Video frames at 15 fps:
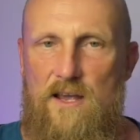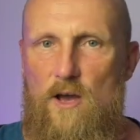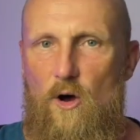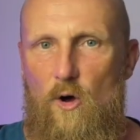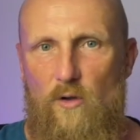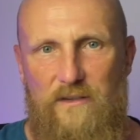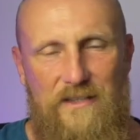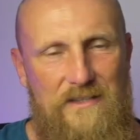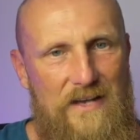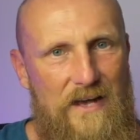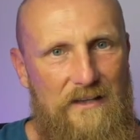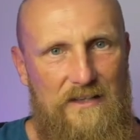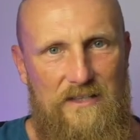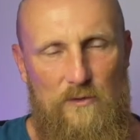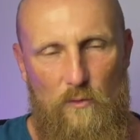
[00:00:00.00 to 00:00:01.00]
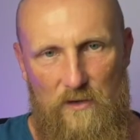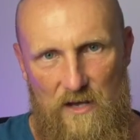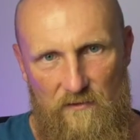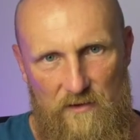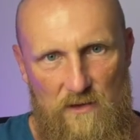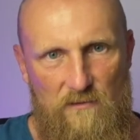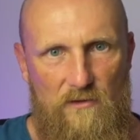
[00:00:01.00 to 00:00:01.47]
all the talents,
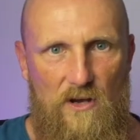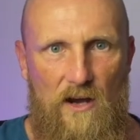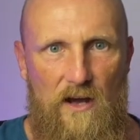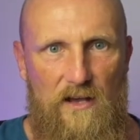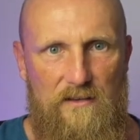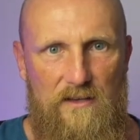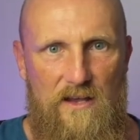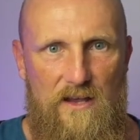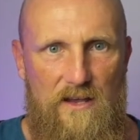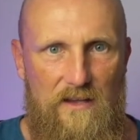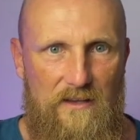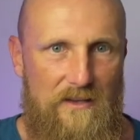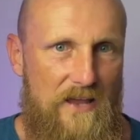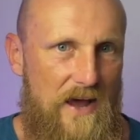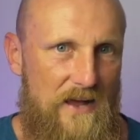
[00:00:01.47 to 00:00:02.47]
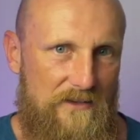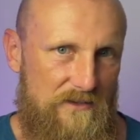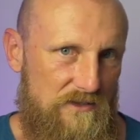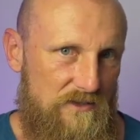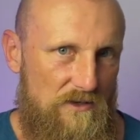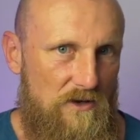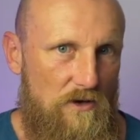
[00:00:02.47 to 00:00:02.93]
whatever you've got,
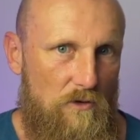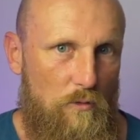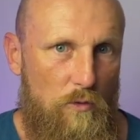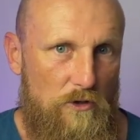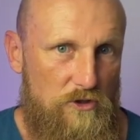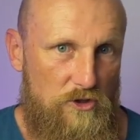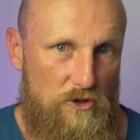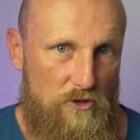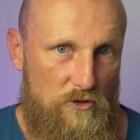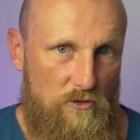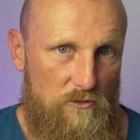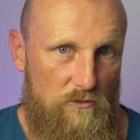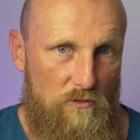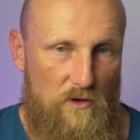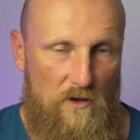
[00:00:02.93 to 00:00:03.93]
that's what you're